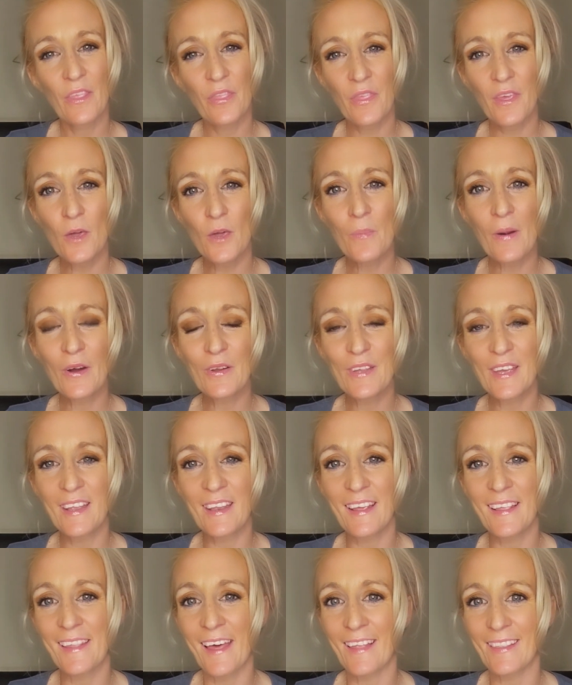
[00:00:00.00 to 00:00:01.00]
think about
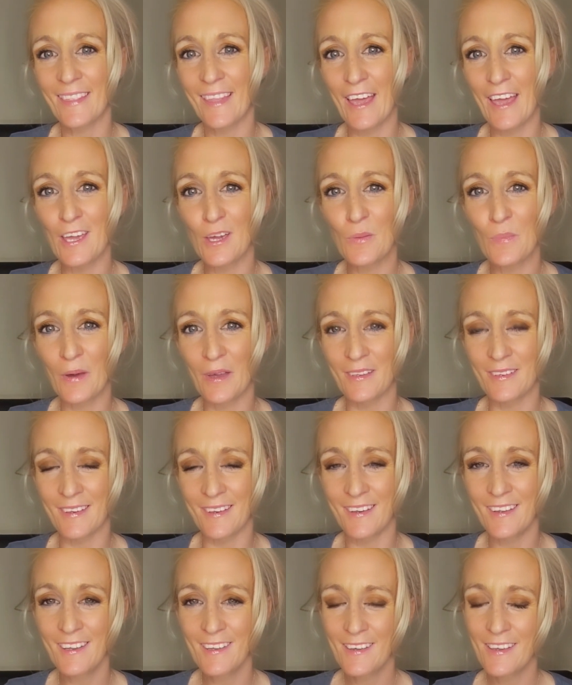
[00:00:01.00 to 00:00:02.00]
hitting that like
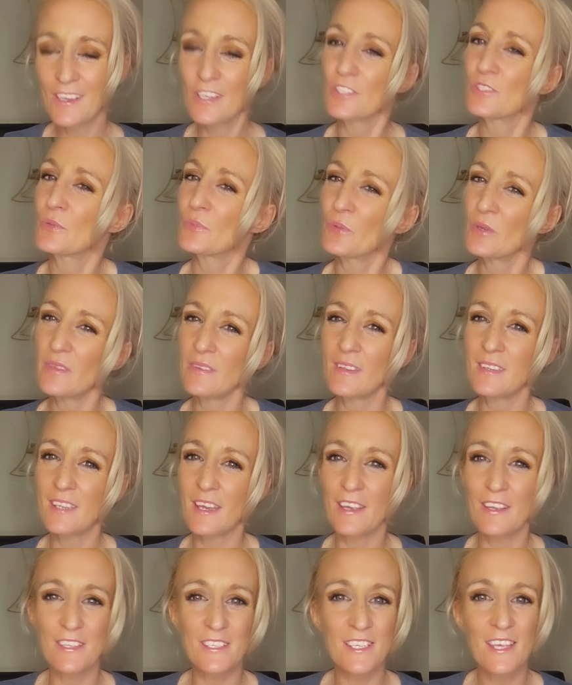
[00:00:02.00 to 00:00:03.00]
button, because it really
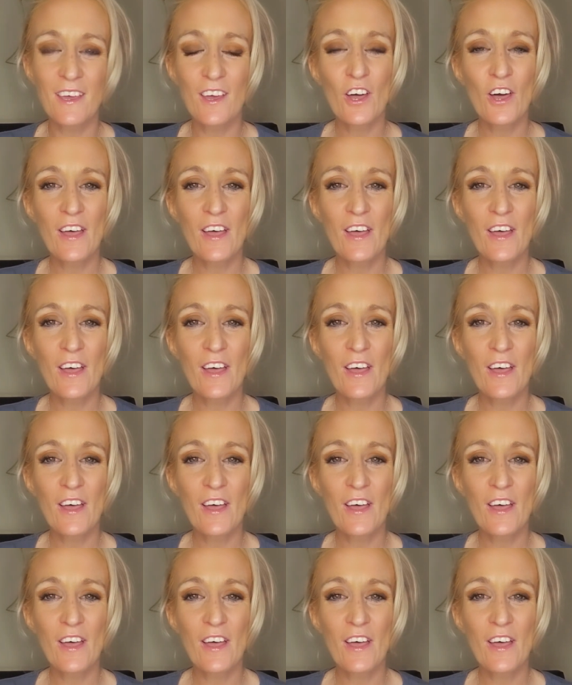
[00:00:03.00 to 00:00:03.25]
does